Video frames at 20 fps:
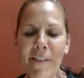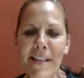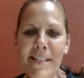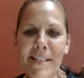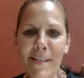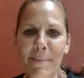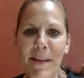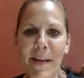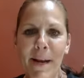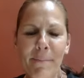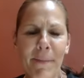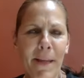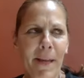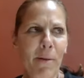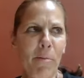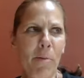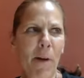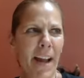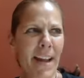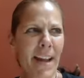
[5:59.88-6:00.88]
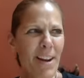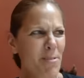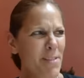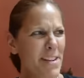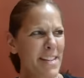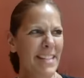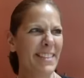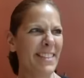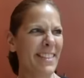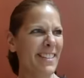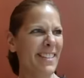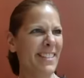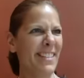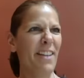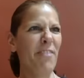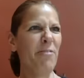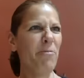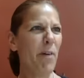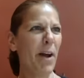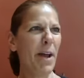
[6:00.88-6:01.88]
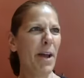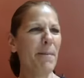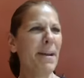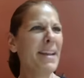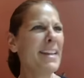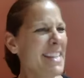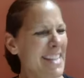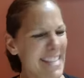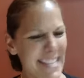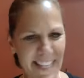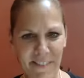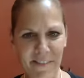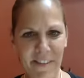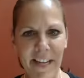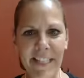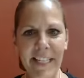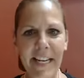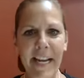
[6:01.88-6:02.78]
us. I mean, I'm like, well, I don't eat this stuff. Why am I eating it right